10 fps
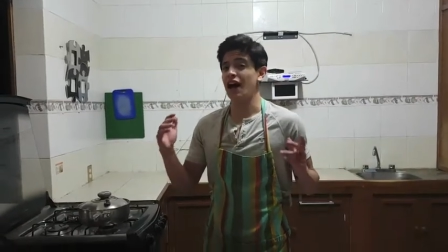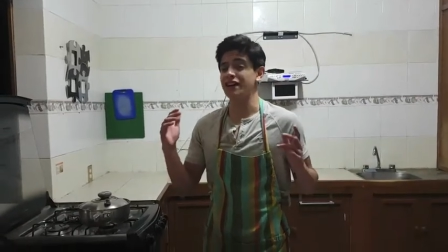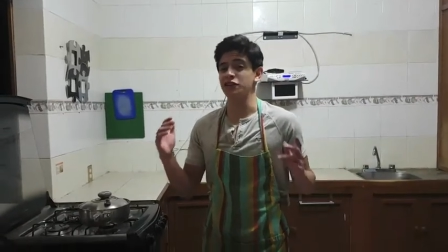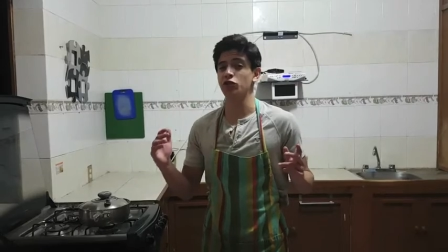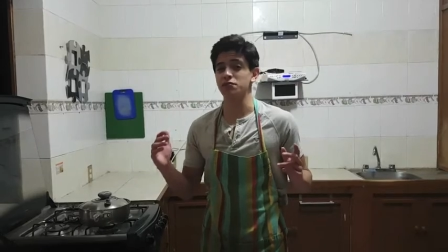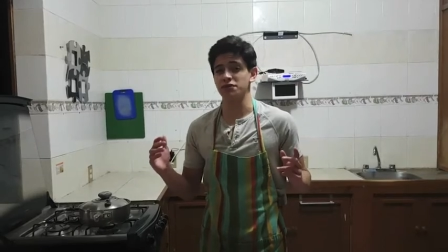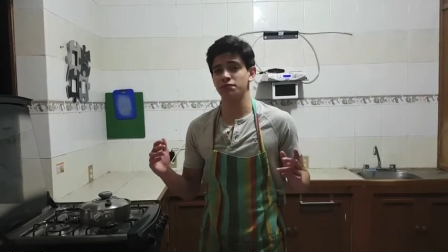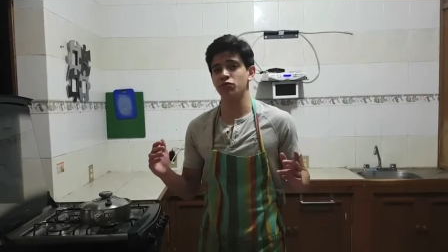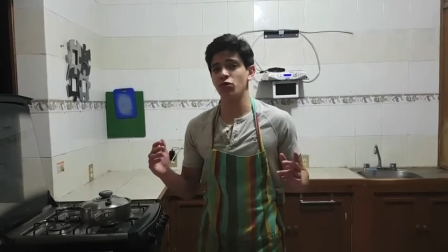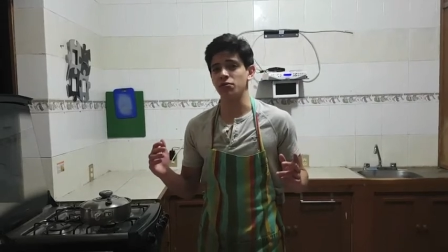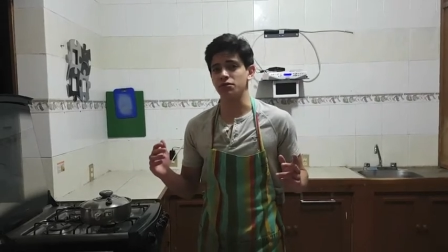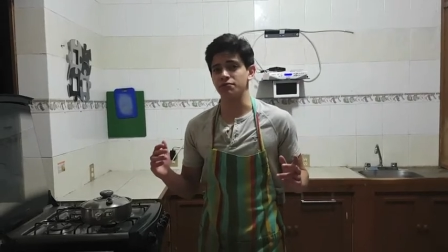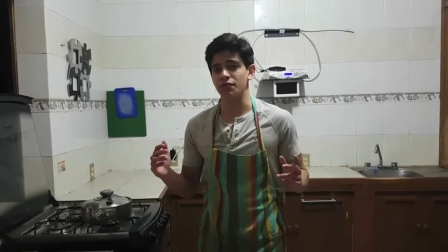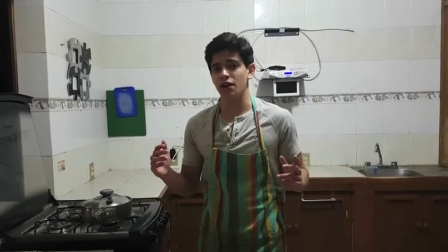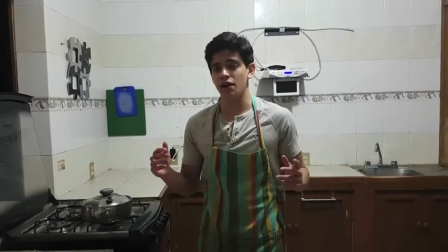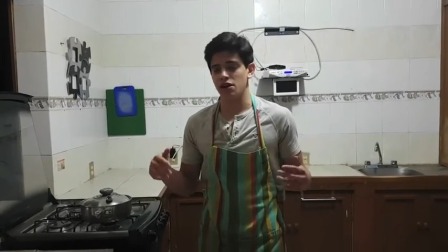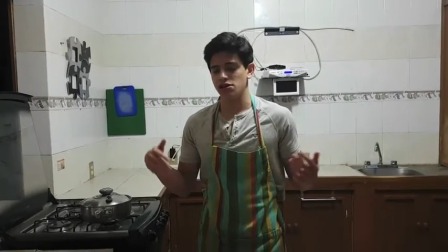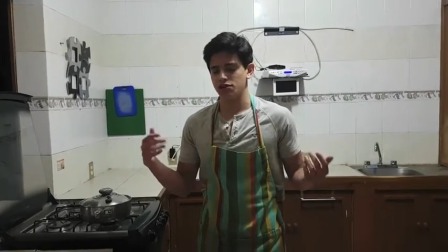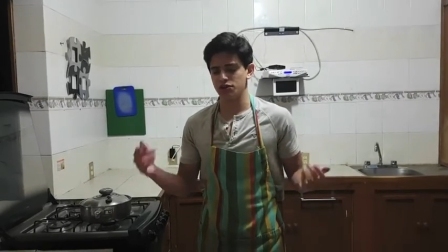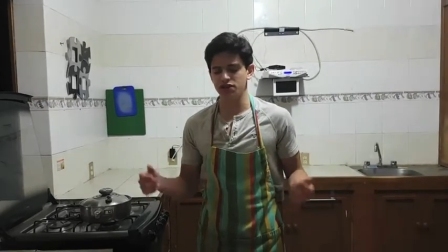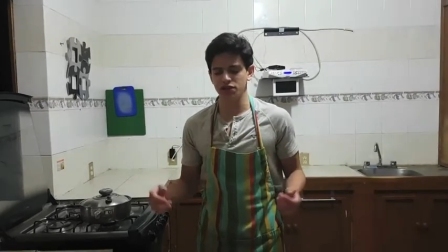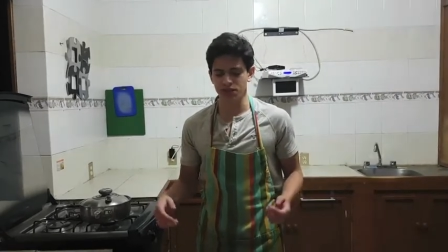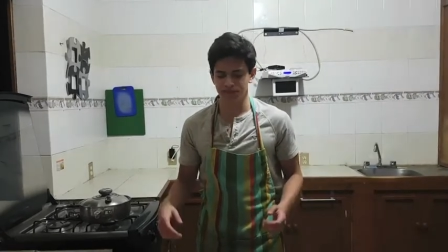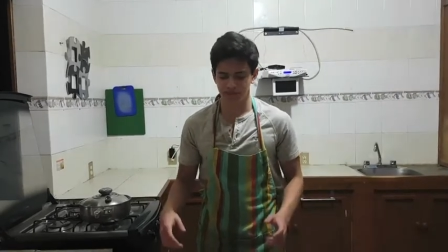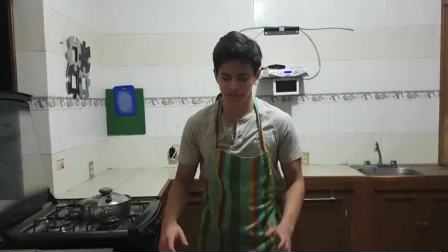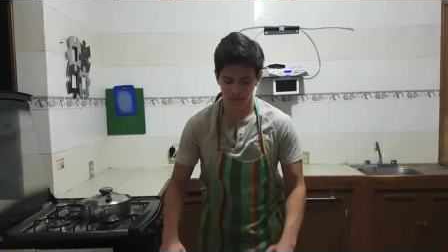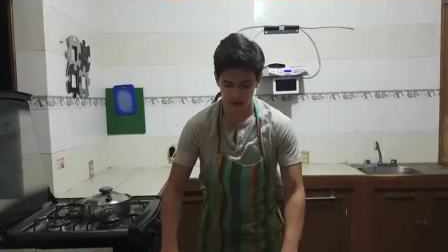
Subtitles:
an enormous problem. You see,